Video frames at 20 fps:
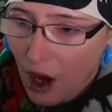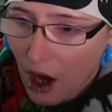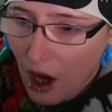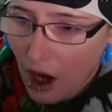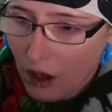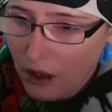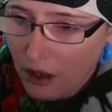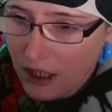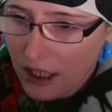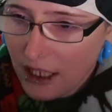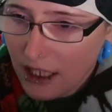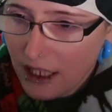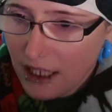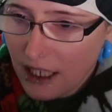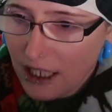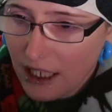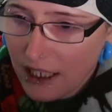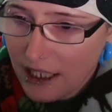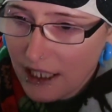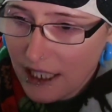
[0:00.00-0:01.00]
Hostess
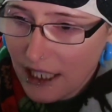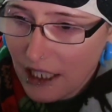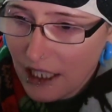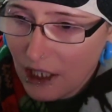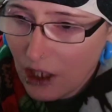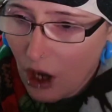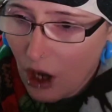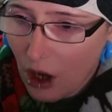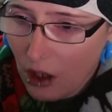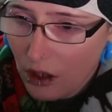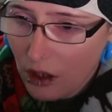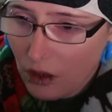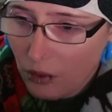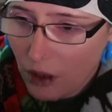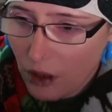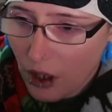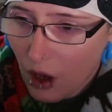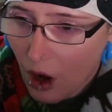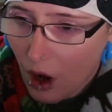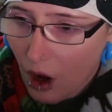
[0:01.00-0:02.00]
Ding Dongs
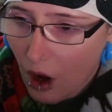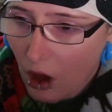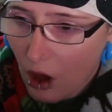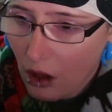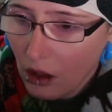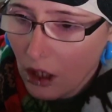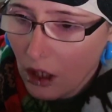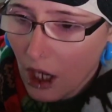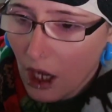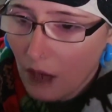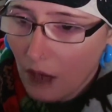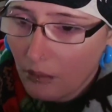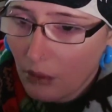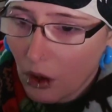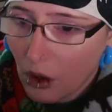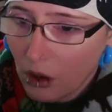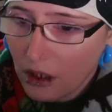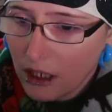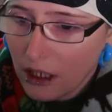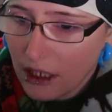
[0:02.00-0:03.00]
recall.
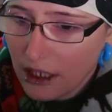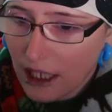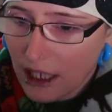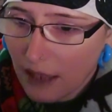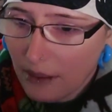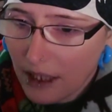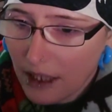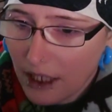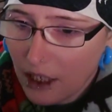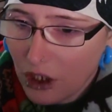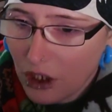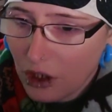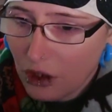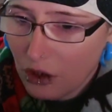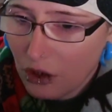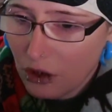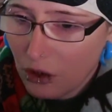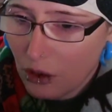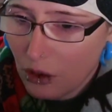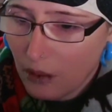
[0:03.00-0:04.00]
Mold contamination
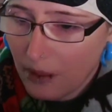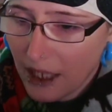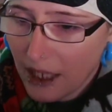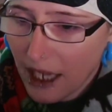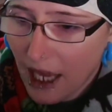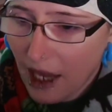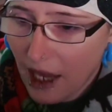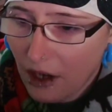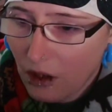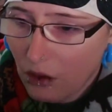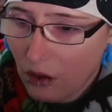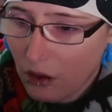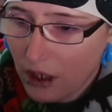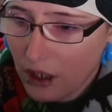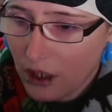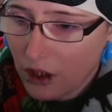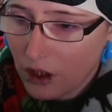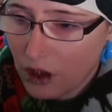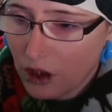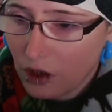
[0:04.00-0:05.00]
due to a mechanical
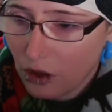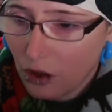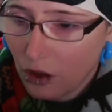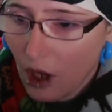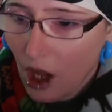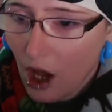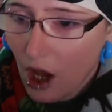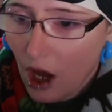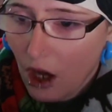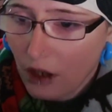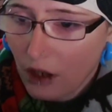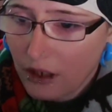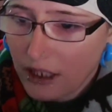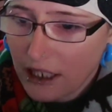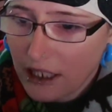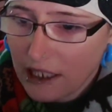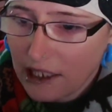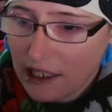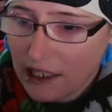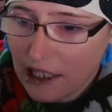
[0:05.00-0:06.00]
issue.
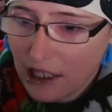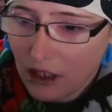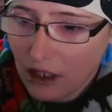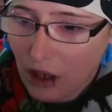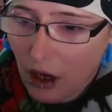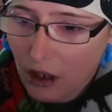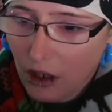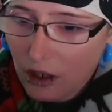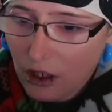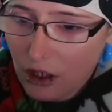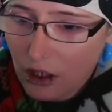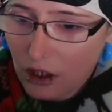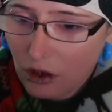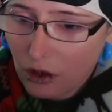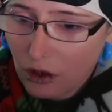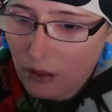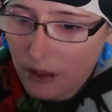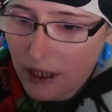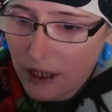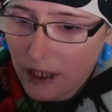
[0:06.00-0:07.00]
Hostess Ding Dongs,
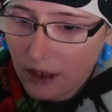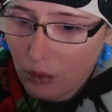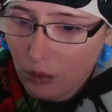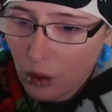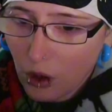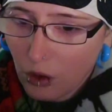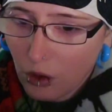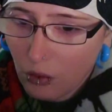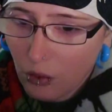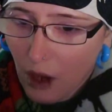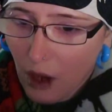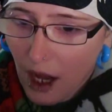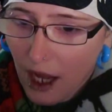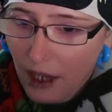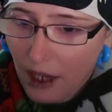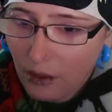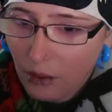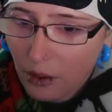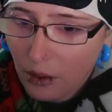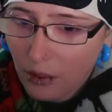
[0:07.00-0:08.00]
distributed
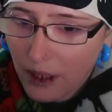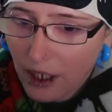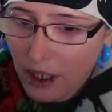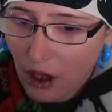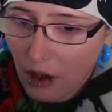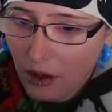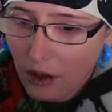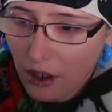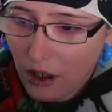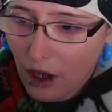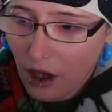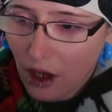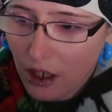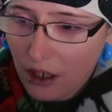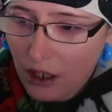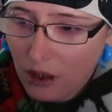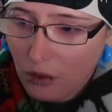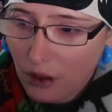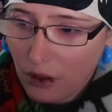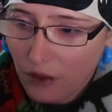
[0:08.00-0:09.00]
worldwide, were recalled on
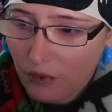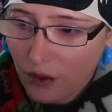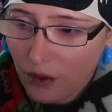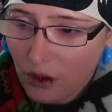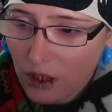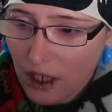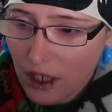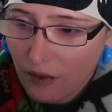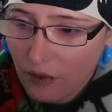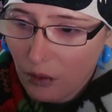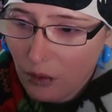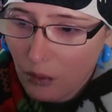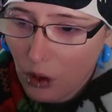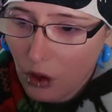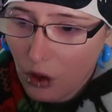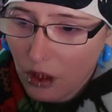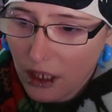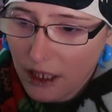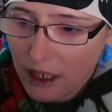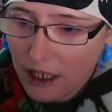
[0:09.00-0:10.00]
August 21st after
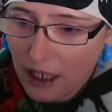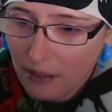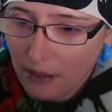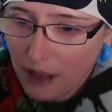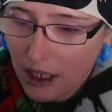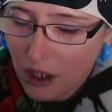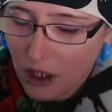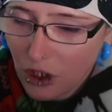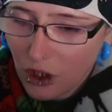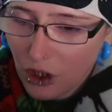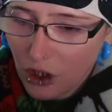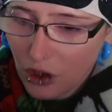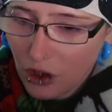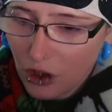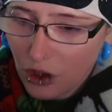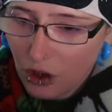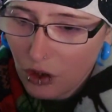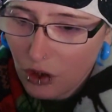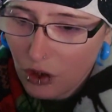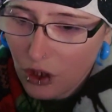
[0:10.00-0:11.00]
mold contamination
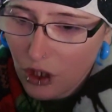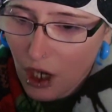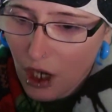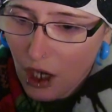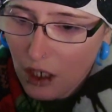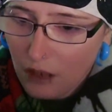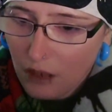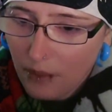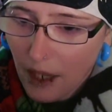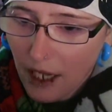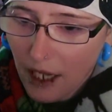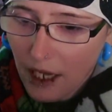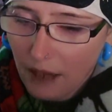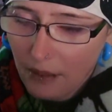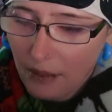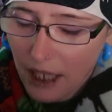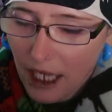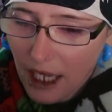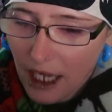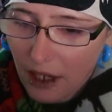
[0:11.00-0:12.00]
concerns caused by a
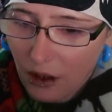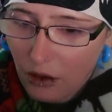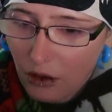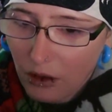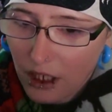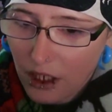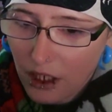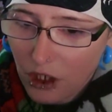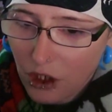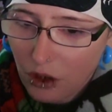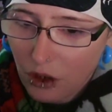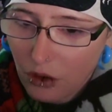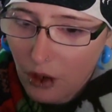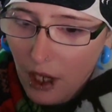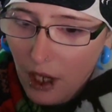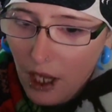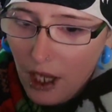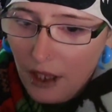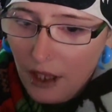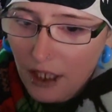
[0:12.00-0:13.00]
mechanical issue.
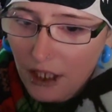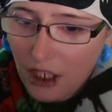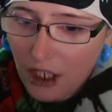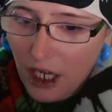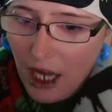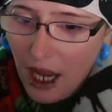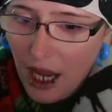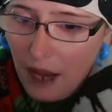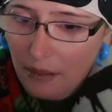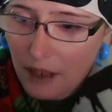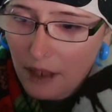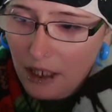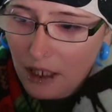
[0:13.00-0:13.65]
The J.M.